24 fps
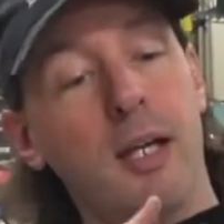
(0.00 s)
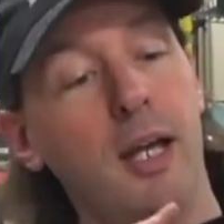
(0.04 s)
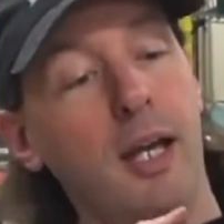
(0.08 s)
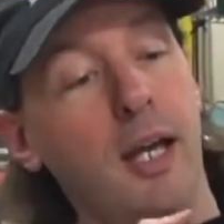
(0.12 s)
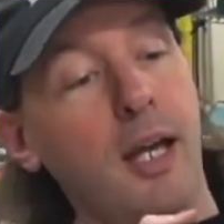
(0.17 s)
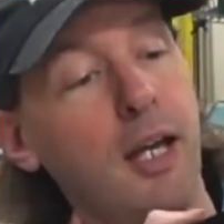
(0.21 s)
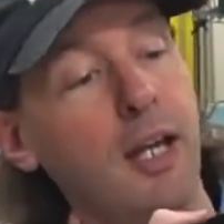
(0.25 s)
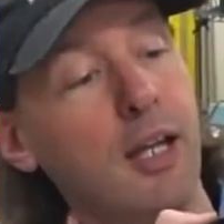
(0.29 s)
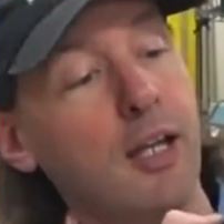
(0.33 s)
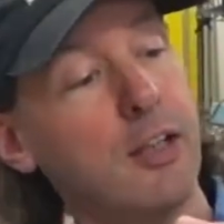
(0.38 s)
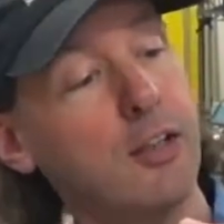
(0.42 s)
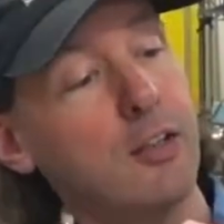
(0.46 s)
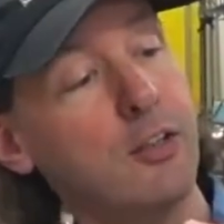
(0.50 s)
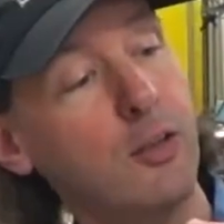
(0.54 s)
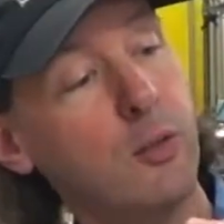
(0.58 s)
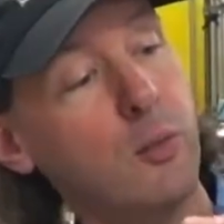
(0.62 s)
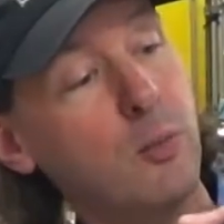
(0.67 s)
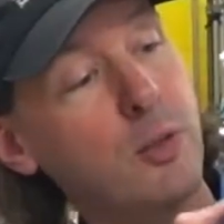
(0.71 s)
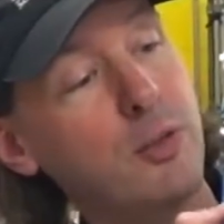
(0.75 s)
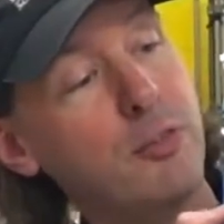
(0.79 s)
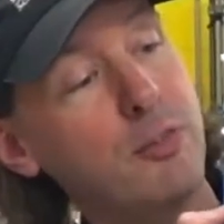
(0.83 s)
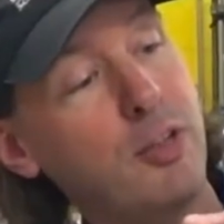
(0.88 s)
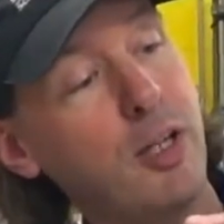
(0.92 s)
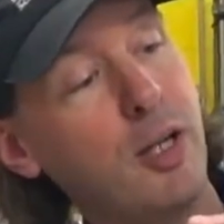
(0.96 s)
and
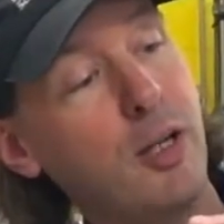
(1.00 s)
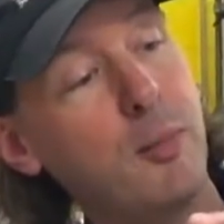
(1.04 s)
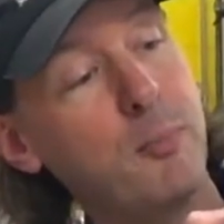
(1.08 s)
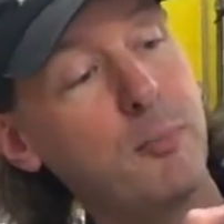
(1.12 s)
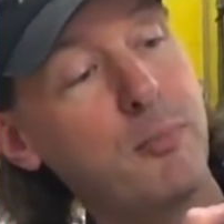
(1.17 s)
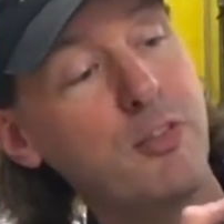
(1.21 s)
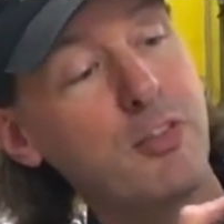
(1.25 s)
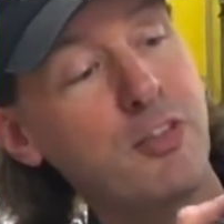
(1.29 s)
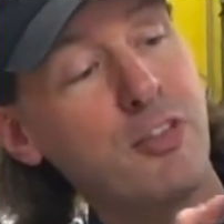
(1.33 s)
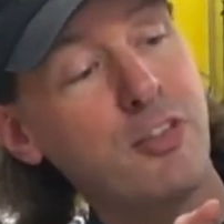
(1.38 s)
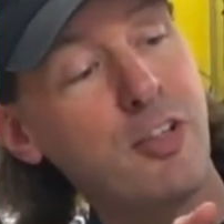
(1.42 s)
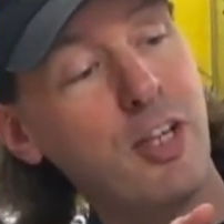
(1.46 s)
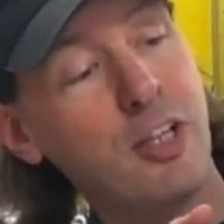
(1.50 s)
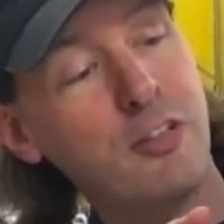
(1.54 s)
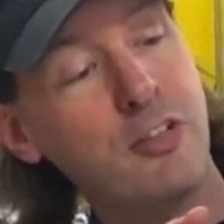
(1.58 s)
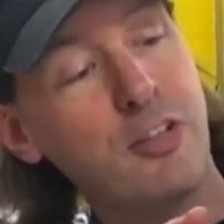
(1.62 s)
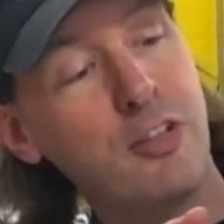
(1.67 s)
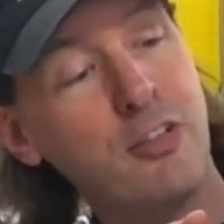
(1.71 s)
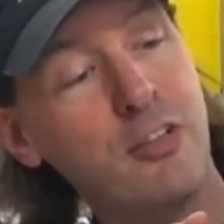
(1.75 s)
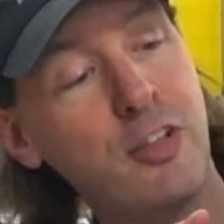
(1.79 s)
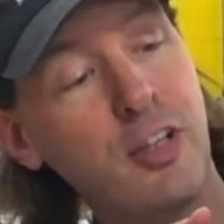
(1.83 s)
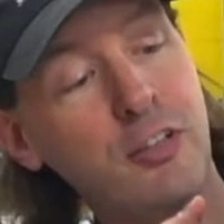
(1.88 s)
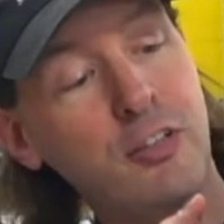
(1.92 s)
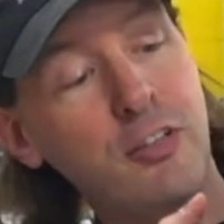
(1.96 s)
we've got
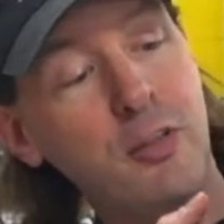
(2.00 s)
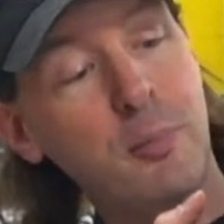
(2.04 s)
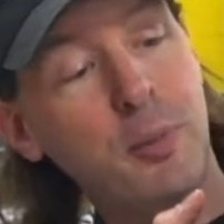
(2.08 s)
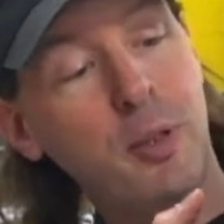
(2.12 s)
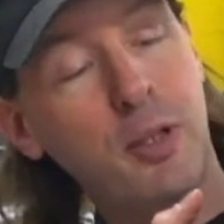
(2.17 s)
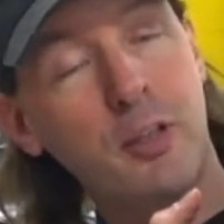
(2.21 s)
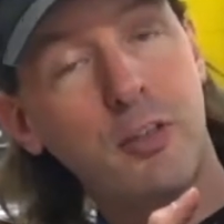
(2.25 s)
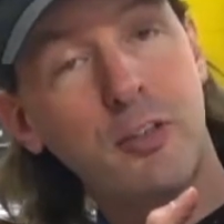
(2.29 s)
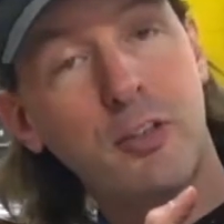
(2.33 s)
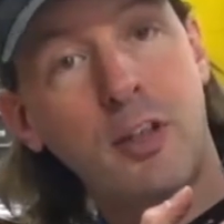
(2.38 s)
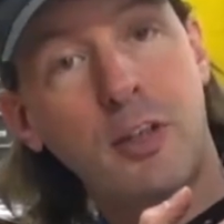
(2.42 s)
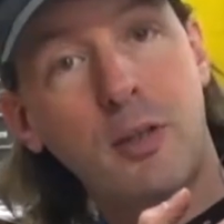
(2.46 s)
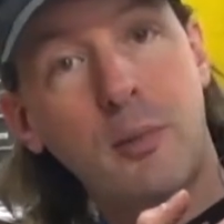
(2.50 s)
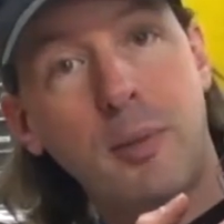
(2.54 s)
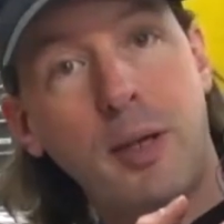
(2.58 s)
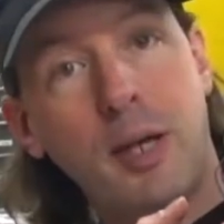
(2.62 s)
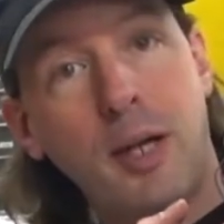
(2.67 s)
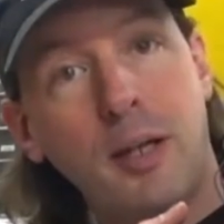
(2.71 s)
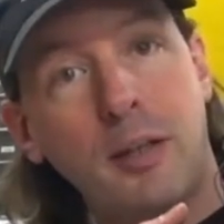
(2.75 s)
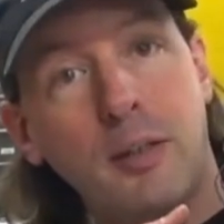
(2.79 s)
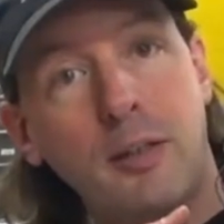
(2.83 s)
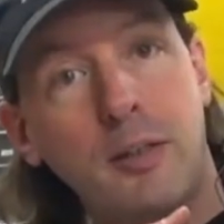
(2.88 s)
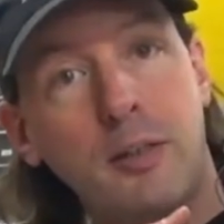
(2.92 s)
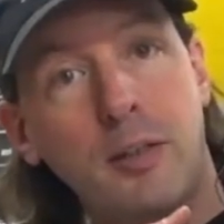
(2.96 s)
sexy, sexy plugs on the
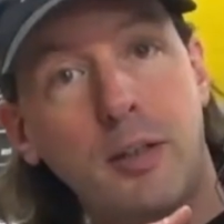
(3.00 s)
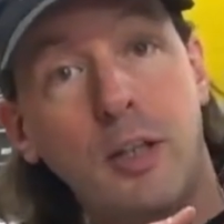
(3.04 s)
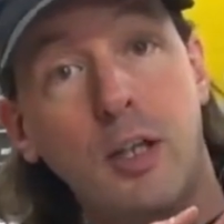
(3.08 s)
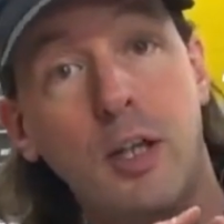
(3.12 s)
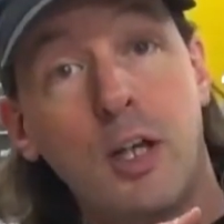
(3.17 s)
back.